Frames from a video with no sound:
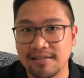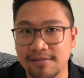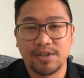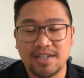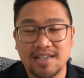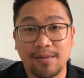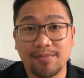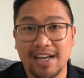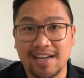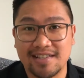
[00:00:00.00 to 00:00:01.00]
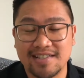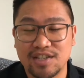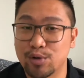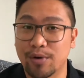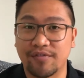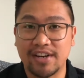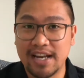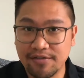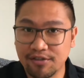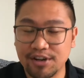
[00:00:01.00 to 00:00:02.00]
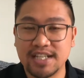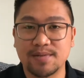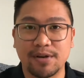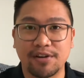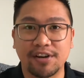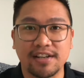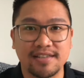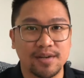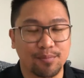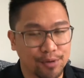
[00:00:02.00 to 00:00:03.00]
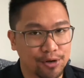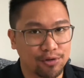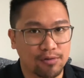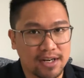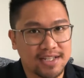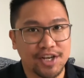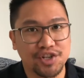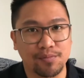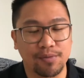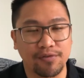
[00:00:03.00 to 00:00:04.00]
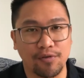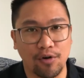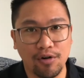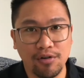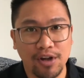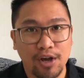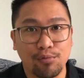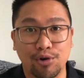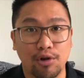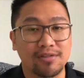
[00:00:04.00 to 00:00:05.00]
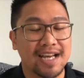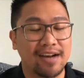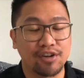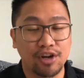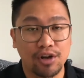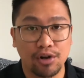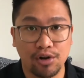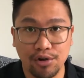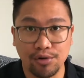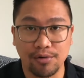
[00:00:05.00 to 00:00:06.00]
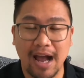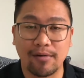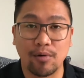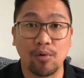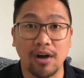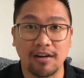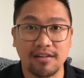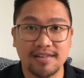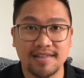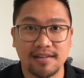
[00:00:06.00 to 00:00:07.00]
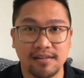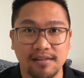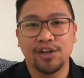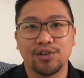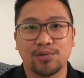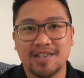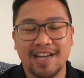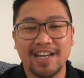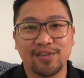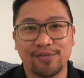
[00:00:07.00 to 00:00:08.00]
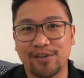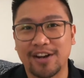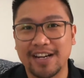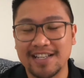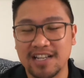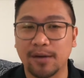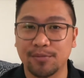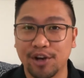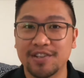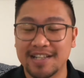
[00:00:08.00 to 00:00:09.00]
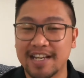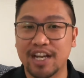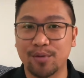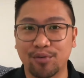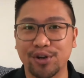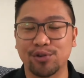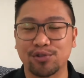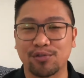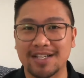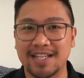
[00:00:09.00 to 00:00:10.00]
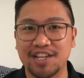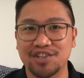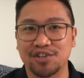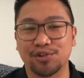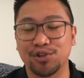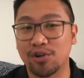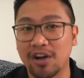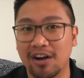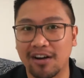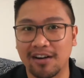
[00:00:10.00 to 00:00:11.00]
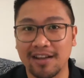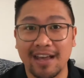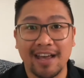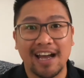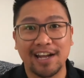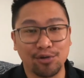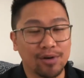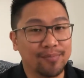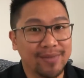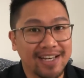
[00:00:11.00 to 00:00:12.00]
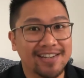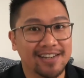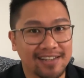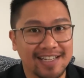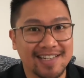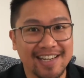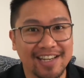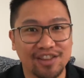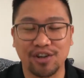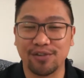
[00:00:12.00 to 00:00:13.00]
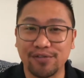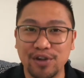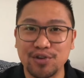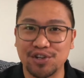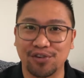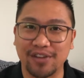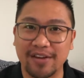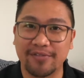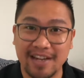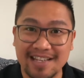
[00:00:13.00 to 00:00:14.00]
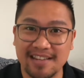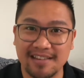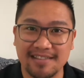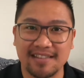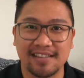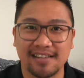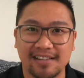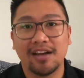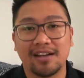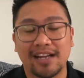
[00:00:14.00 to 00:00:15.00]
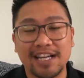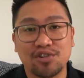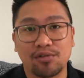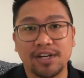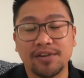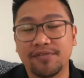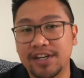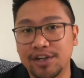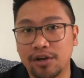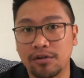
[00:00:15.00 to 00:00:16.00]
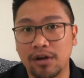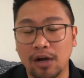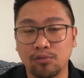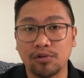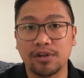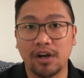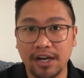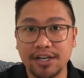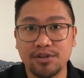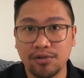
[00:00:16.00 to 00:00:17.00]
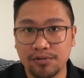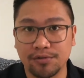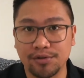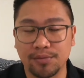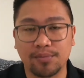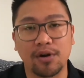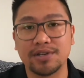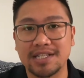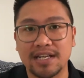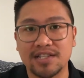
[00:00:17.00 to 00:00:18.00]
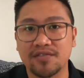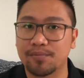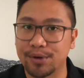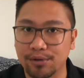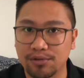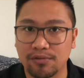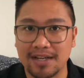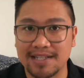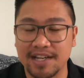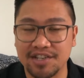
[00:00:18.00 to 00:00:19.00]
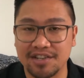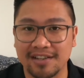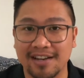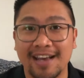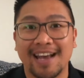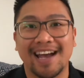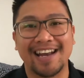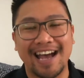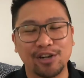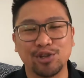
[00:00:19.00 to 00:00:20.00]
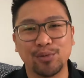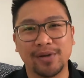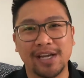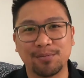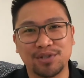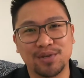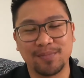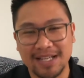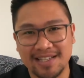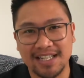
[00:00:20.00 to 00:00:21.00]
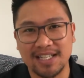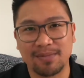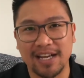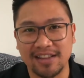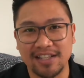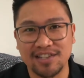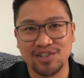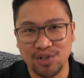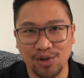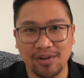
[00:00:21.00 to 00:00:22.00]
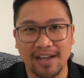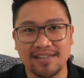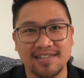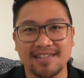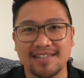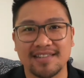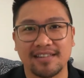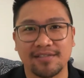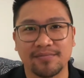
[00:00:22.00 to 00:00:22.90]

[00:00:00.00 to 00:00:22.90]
But some guests who have never experienced a pre-authorization before will not have a clue how it works. You'll say the phrase, "I'm going to take a pre-authorization on your card," and you'll immediately see the confusion on their faces. Later on in the video, I will guide you through the process of pre-authorization and how you'll be able to best explain this to your guests.